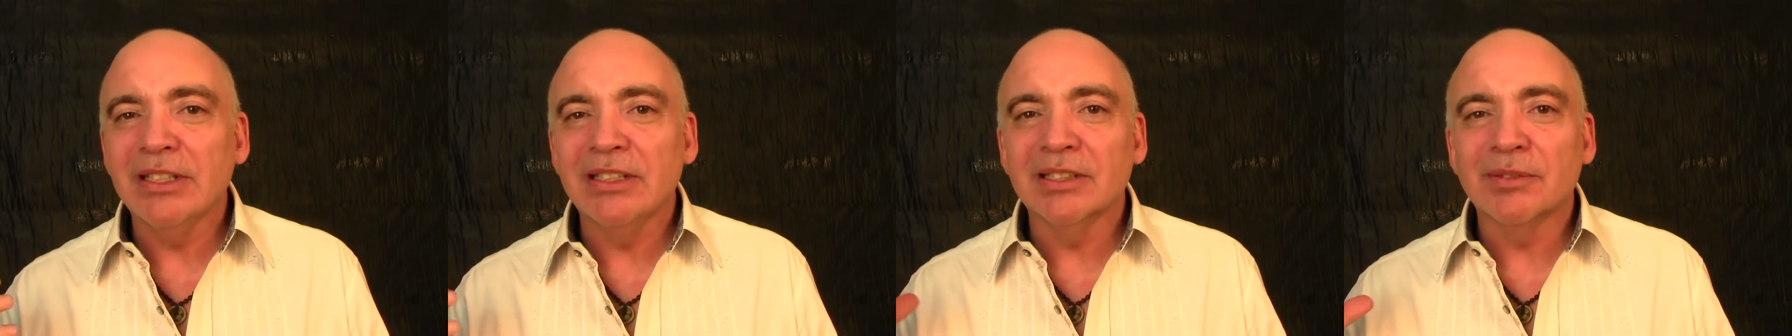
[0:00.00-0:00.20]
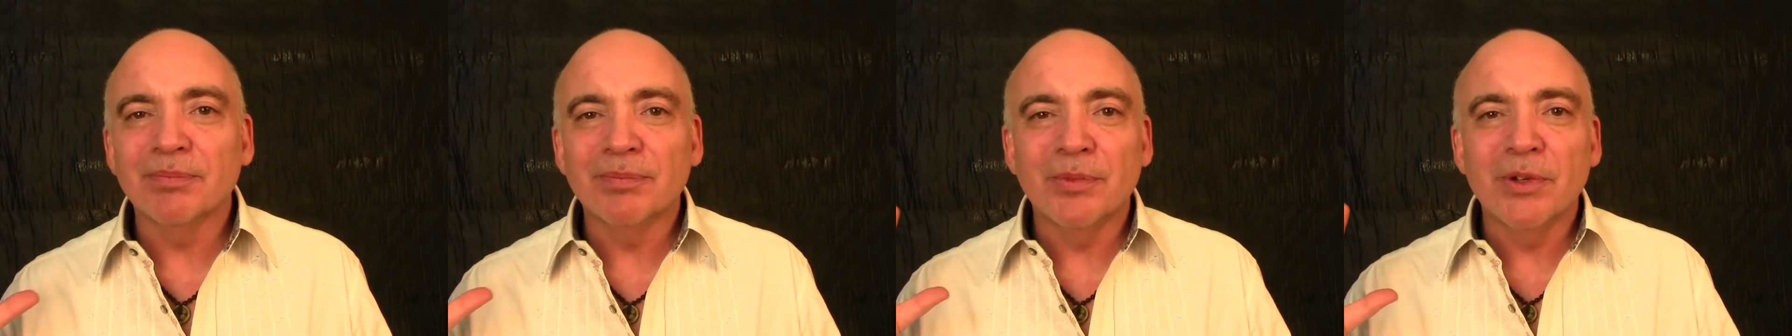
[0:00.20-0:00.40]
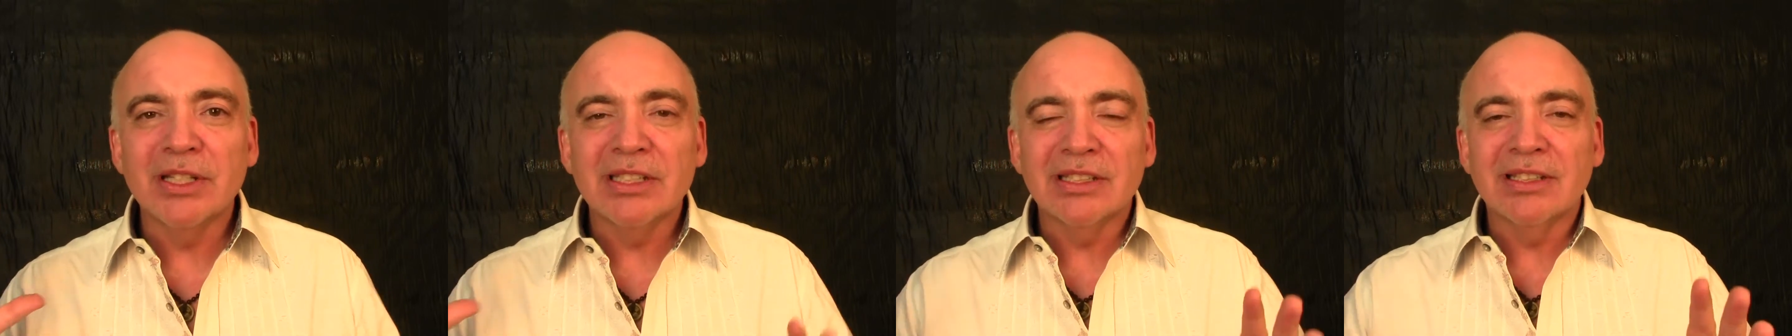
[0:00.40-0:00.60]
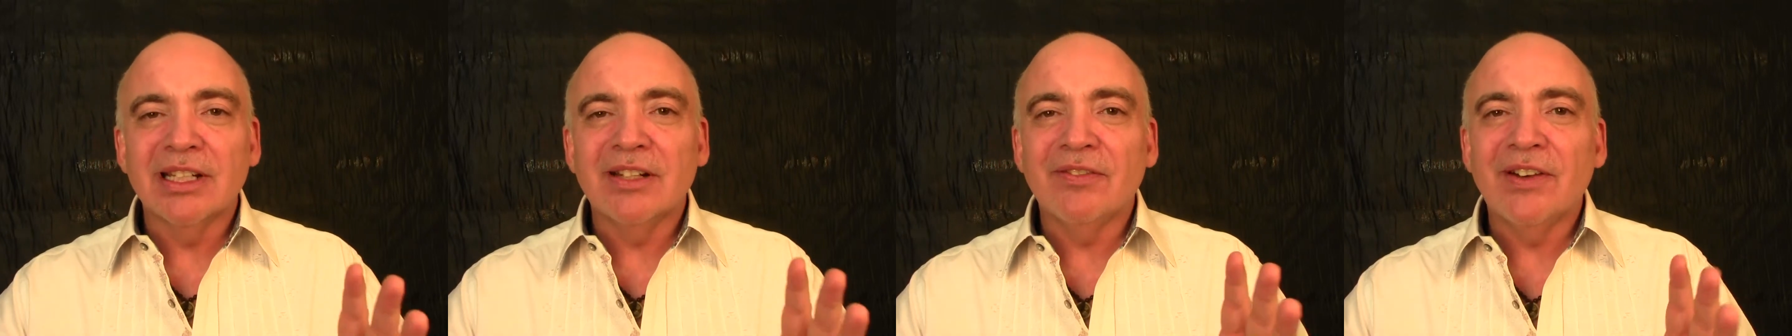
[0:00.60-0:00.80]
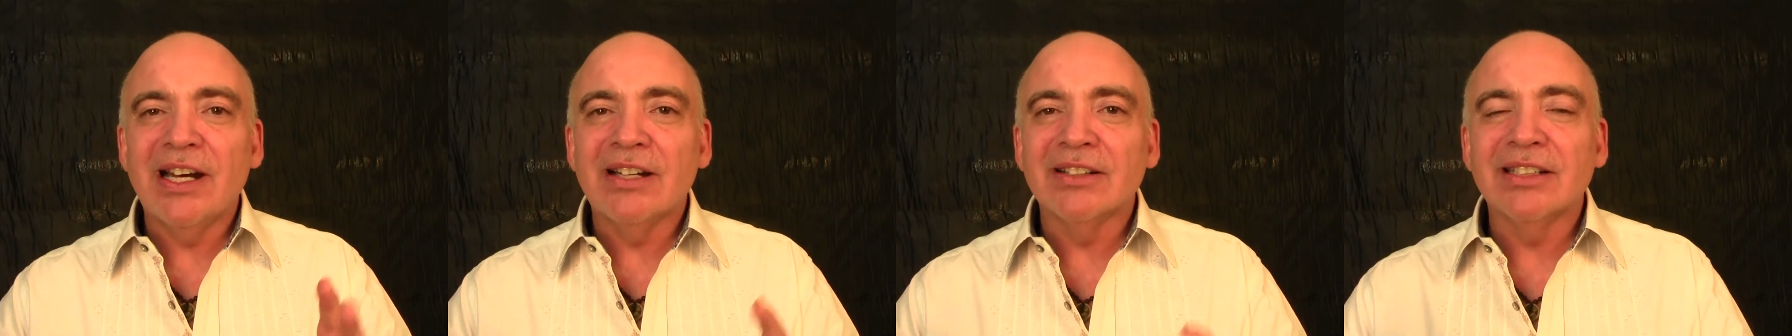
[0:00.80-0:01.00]
You just put
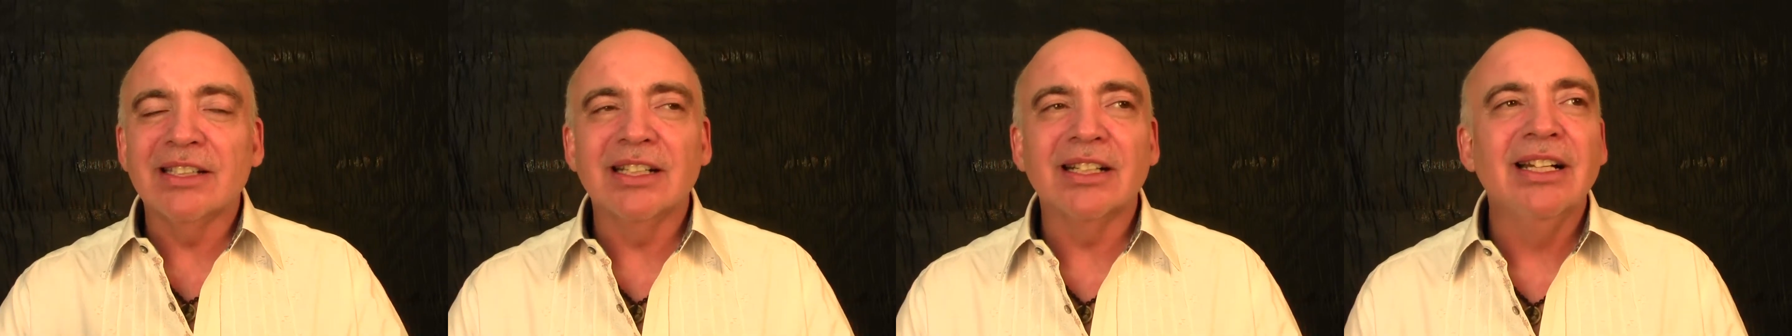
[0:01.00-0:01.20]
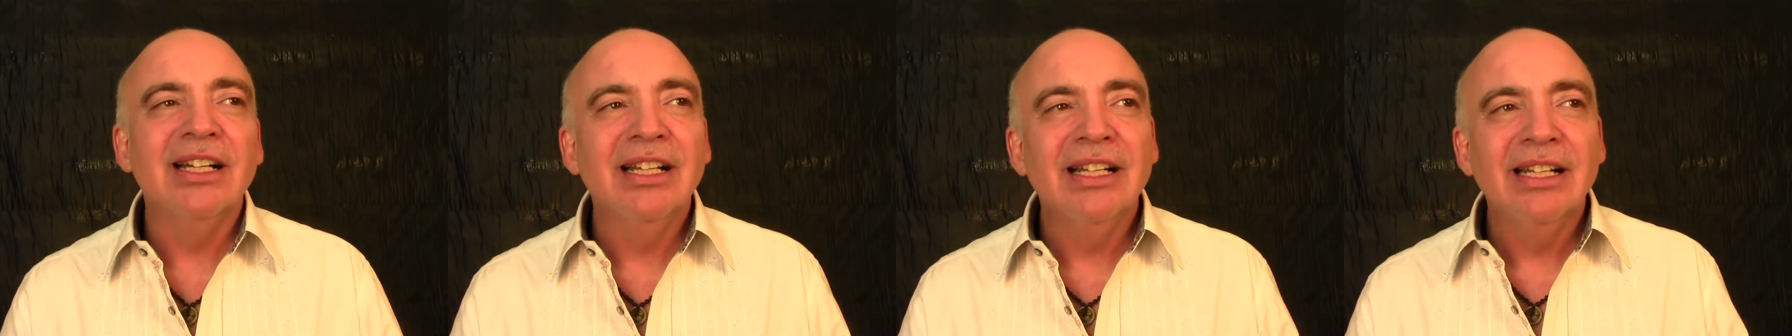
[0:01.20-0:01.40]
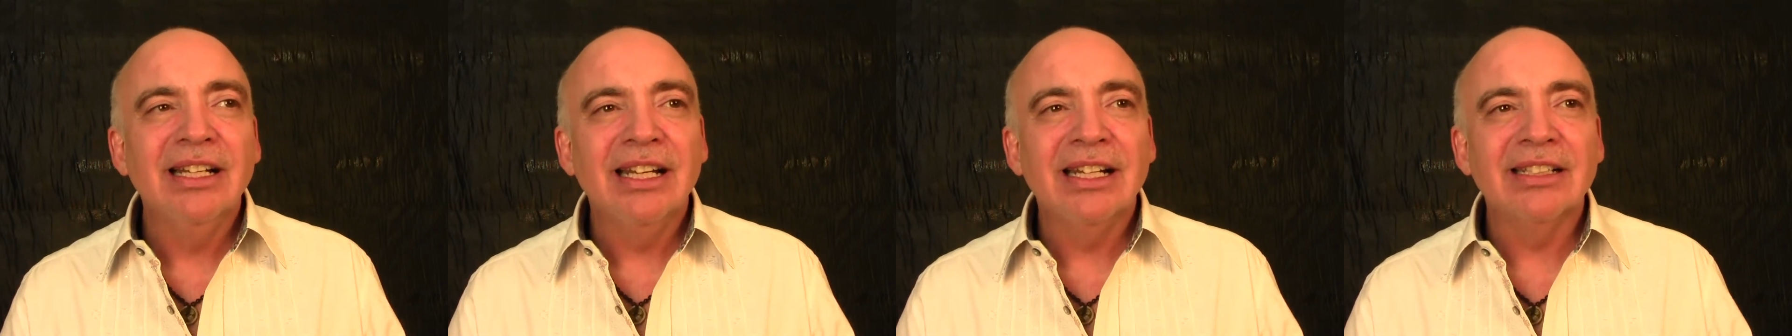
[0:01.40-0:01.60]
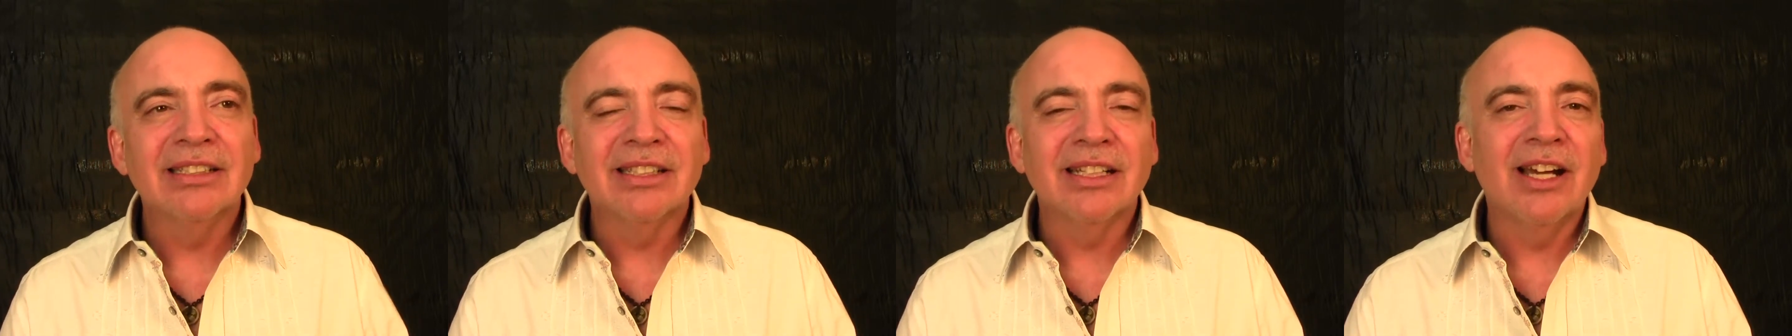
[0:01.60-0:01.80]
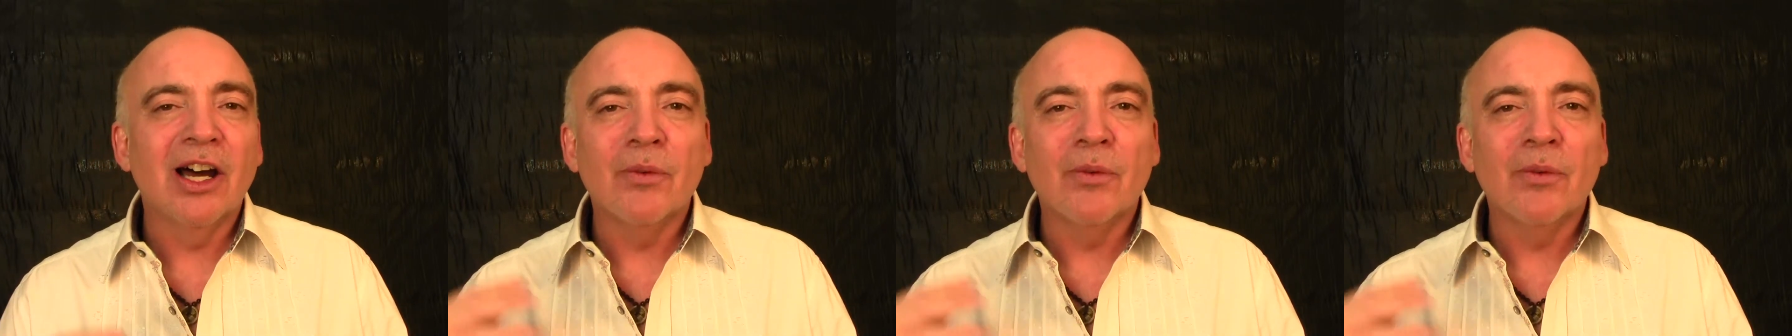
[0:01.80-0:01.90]
stuff out there and you say,